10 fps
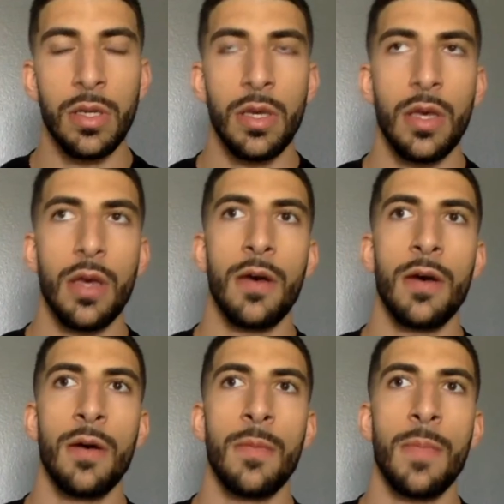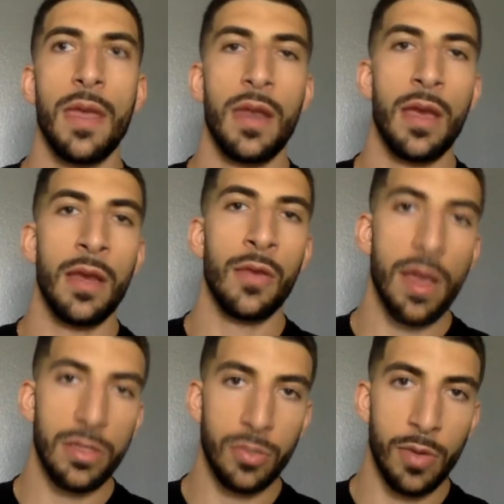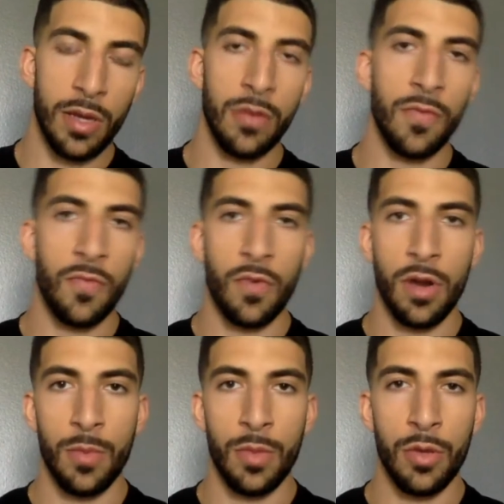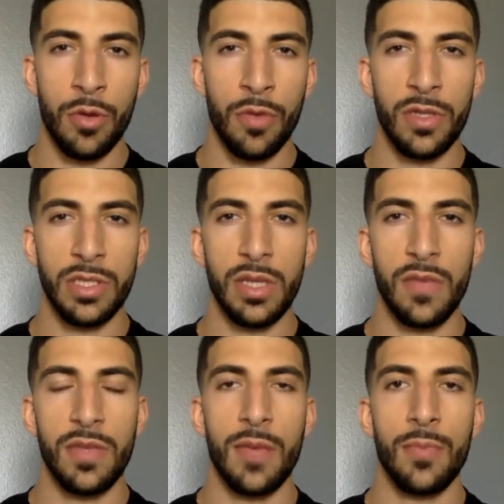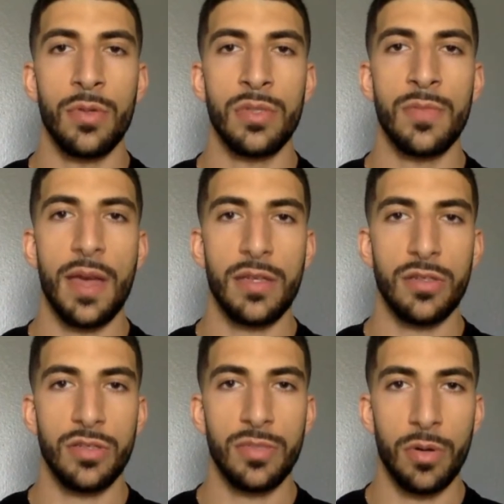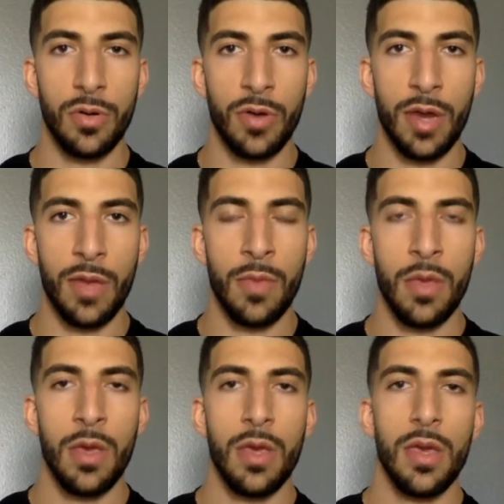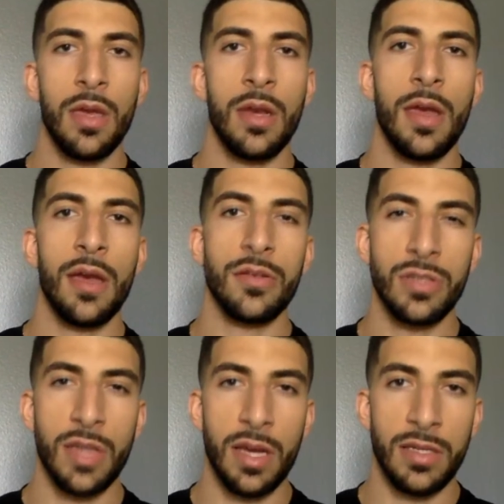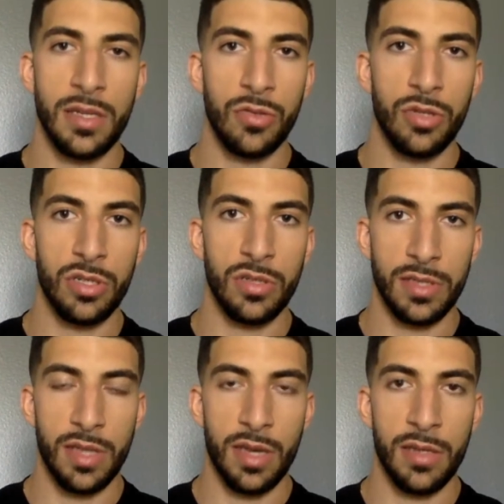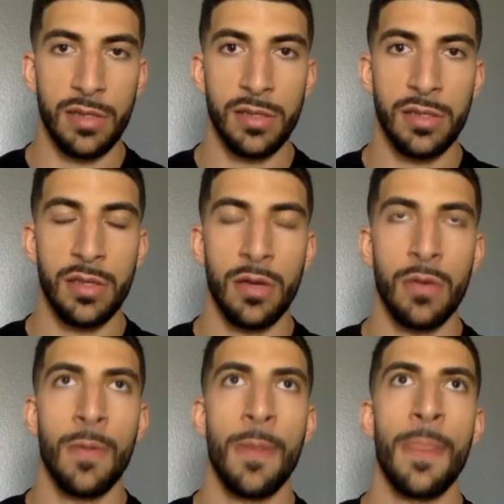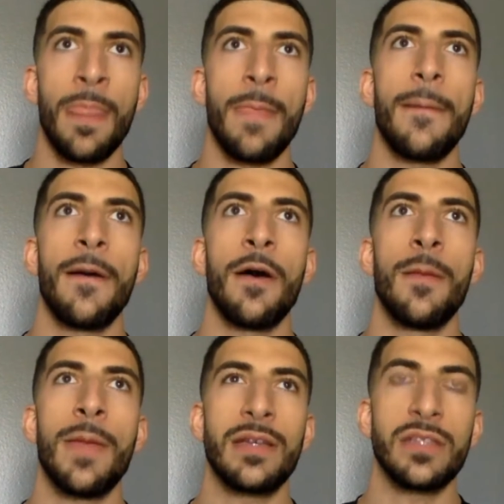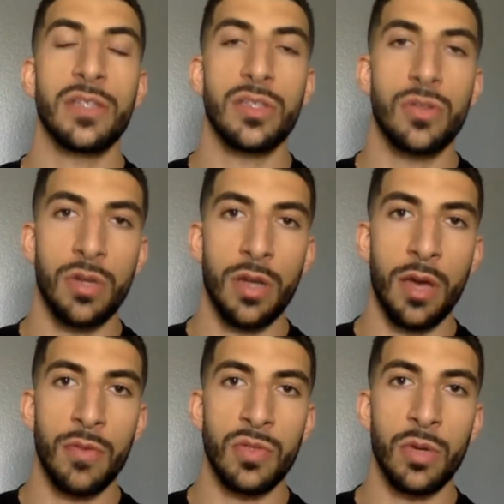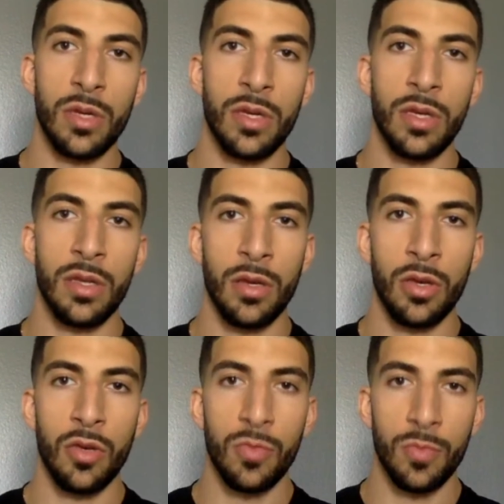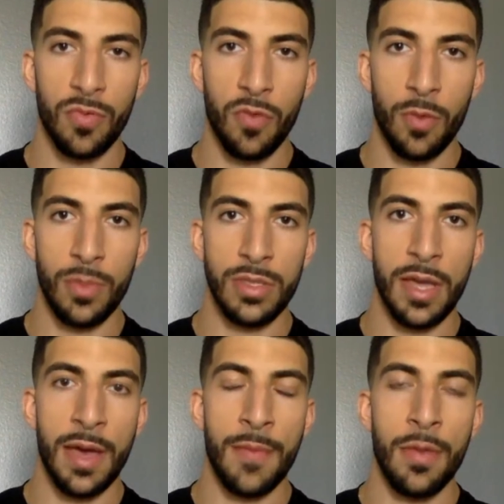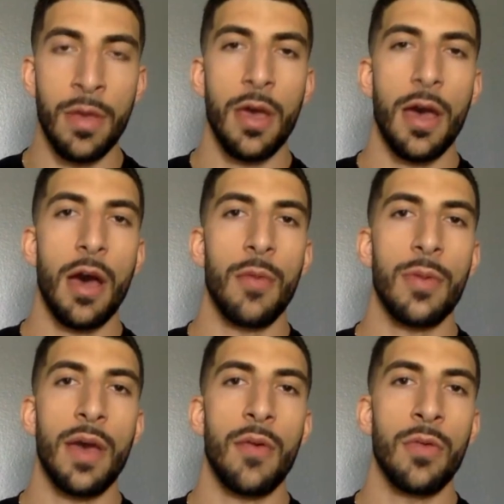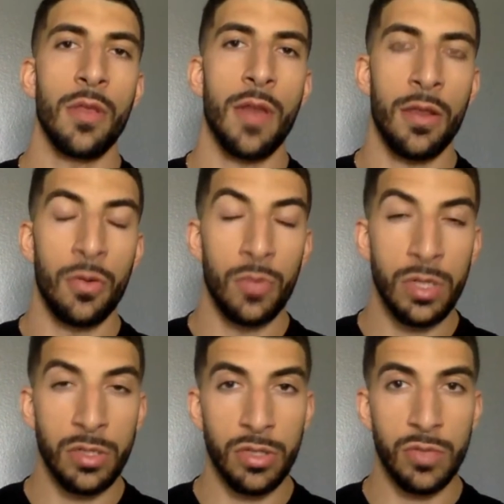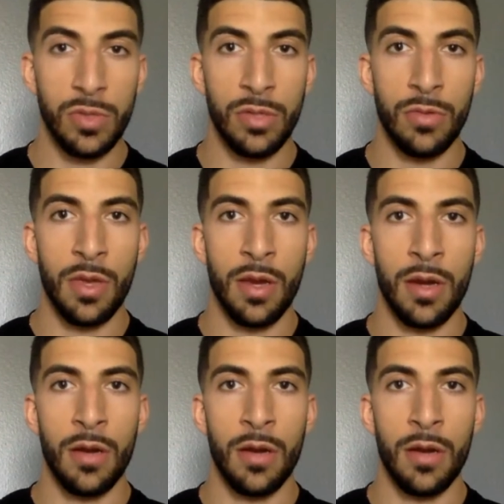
And I graduated from the University of Tampa's master's program in exercise and nutritional sciences. So, as a student, I was working in the human performance lab, helping out with a lot of the research we do there,